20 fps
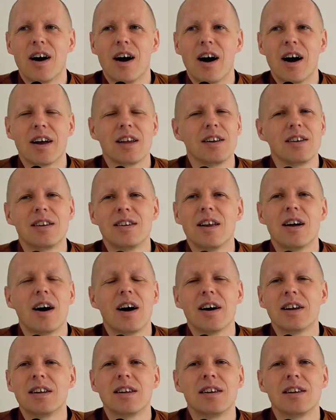I,
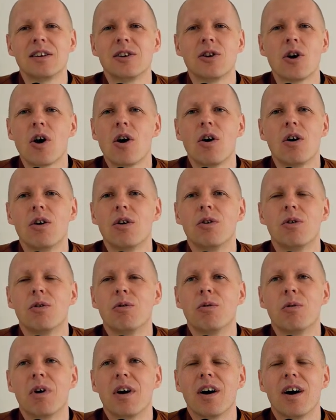I didn't
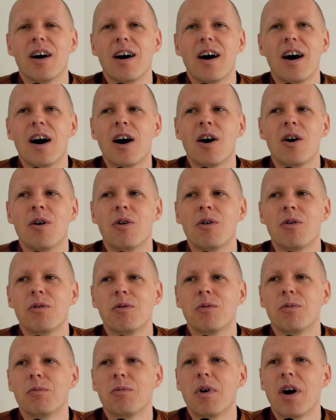know
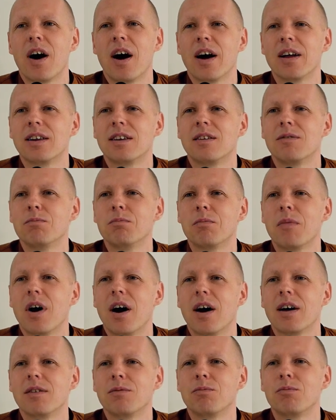how I,
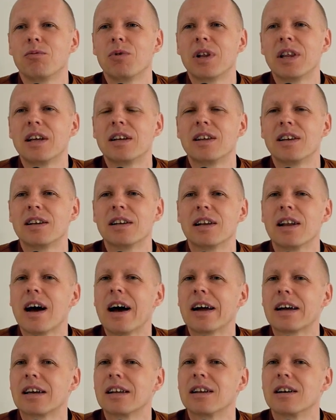I really didn't
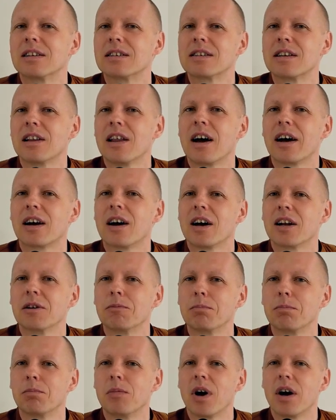like it until I got it.
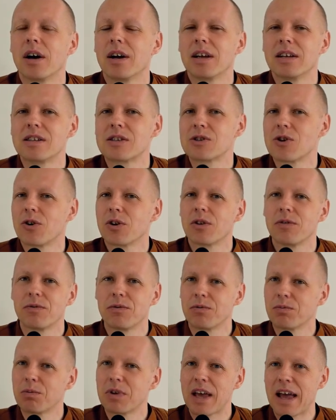Uh, it sort
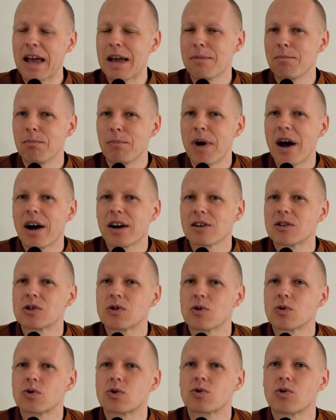of came back
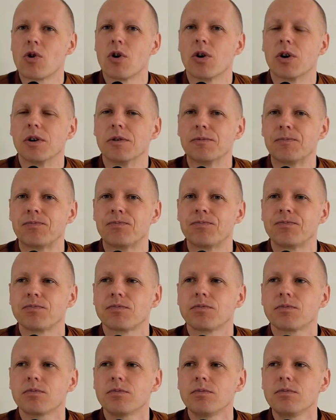so strong.
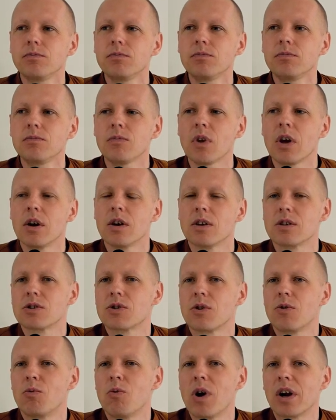
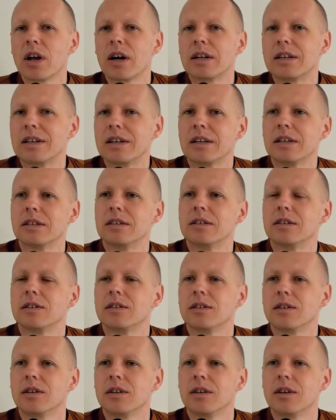So what I did,
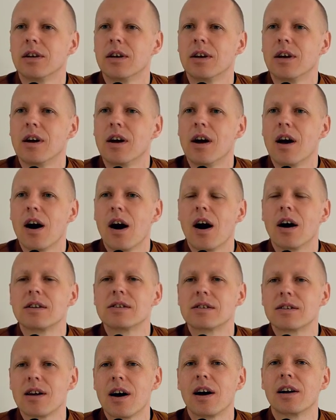I
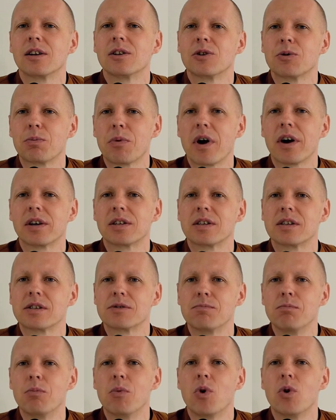started to
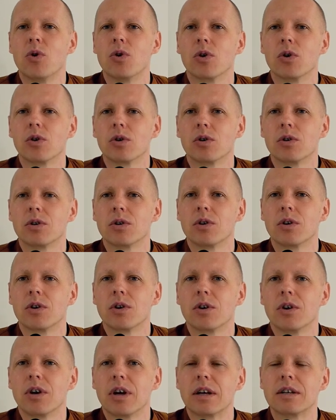practice more.
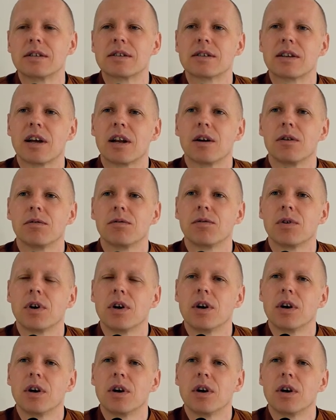Instead of